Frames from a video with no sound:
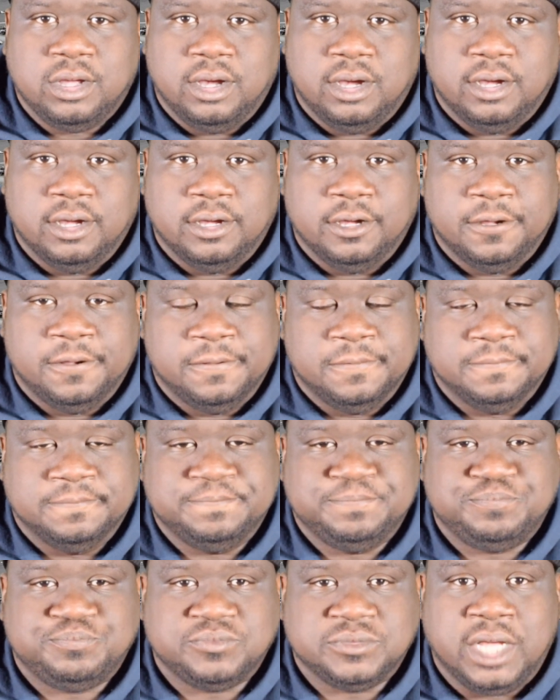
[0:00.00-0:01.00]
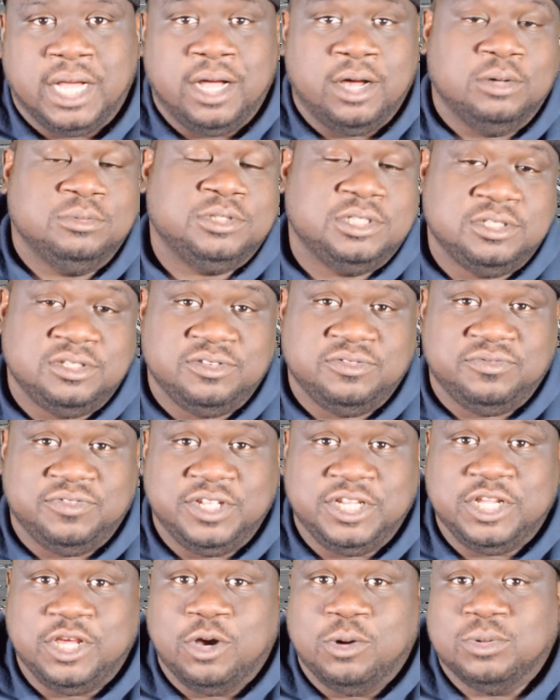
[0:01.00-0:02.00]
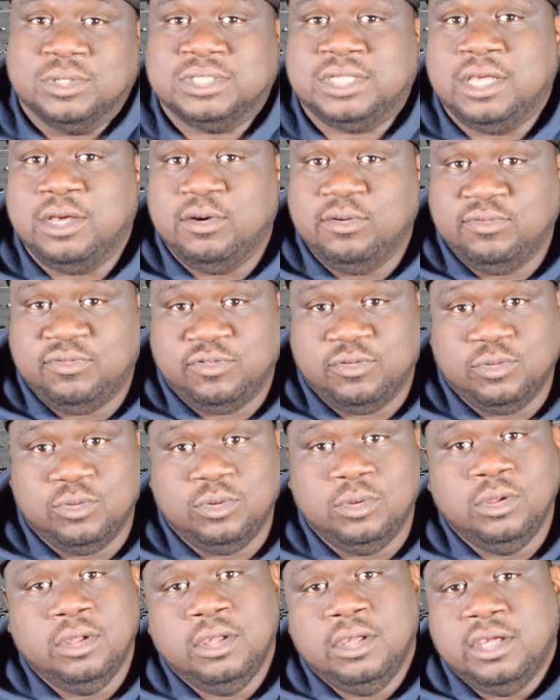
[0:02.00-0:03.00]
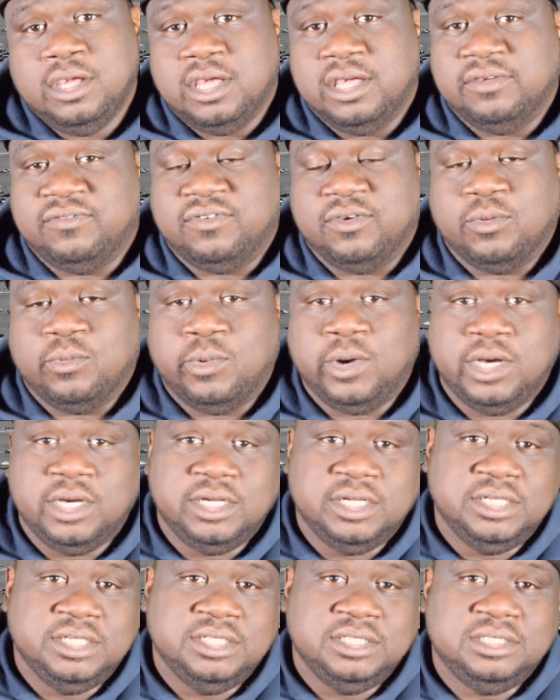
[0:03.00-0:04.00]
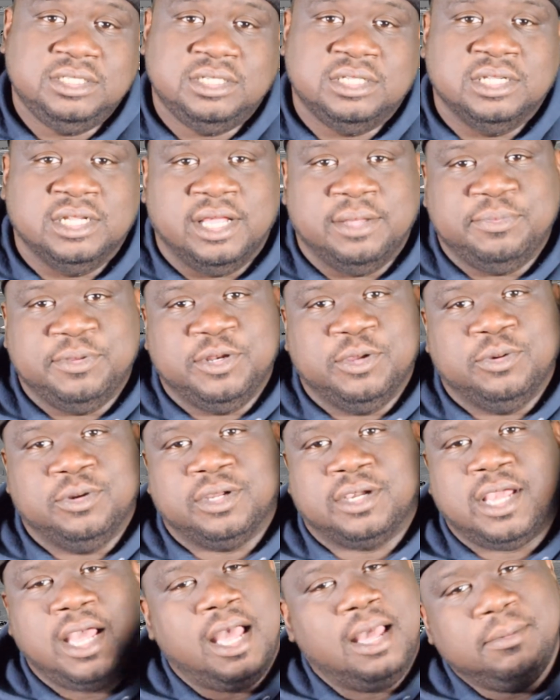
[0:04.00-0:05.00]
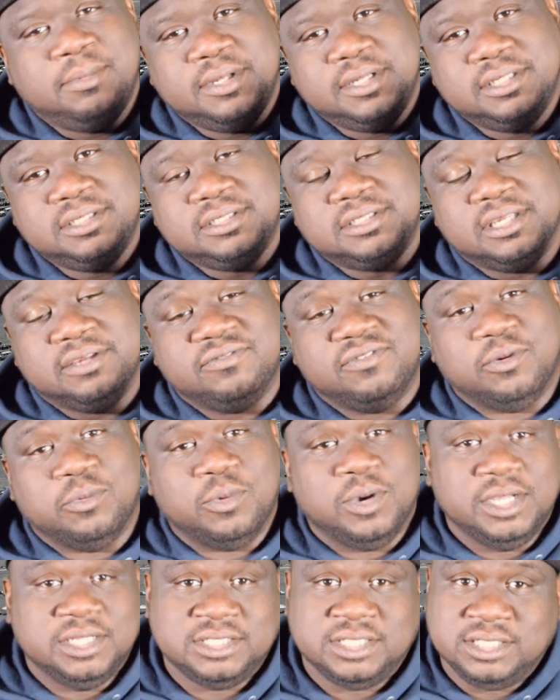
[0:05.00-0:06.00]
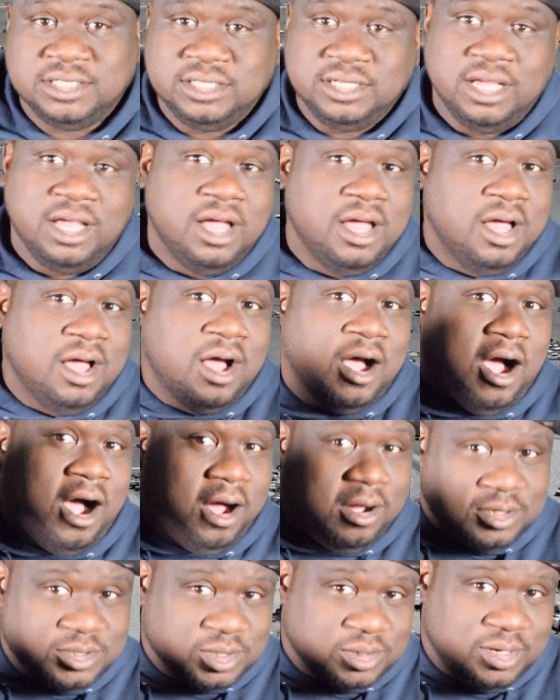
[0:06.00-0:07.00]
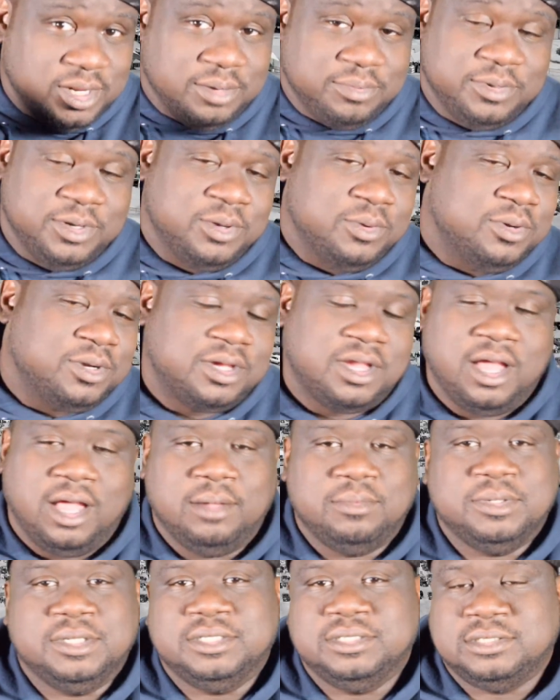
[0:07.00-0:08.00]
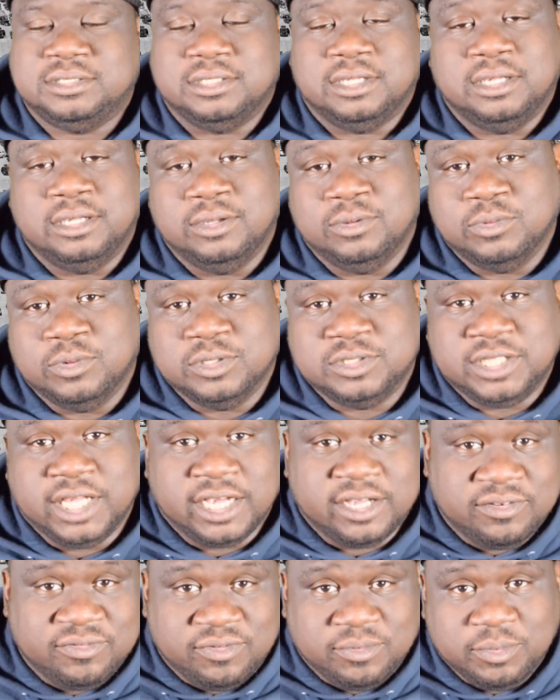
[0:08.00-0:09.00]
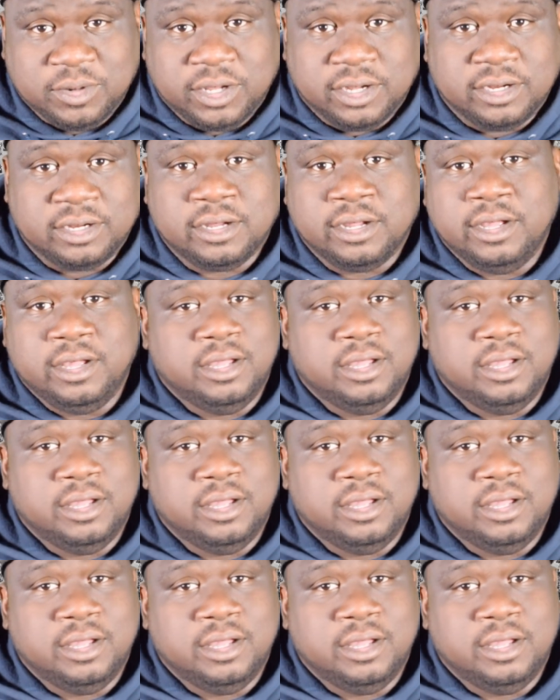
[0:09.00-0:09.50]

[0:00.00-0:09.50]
I hope that this video was helpful. If it was, let me know in the comments. If it wasn't, also let me know in the comments, and we'll take it from there.